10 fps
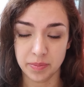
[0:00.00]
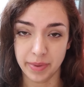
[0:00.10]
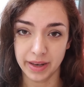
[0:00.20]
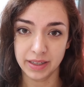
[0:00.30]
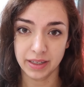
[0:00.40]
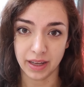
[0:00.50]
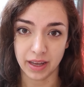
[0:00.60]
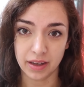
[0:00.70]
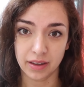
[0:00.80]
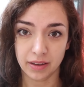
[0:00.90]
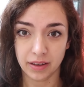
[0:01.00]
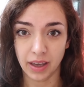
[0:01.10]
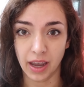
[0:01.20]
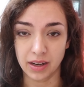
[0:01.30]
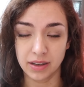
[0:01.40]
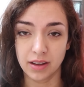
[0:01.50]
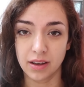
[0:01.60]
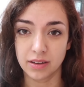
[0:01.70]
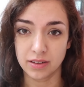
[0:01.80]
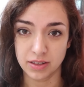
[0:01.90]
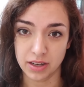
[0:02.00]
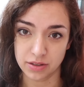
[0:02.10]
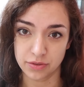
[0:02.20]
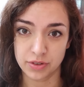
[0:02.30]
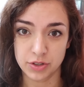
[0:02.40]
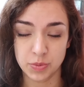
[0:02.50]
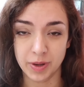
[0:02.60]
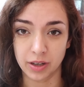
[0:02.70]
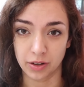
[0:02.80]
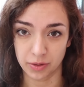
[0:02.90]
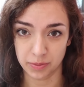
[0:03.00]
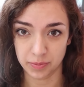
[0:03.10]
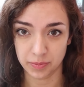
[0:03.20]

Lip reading: ben ik geen native speaker.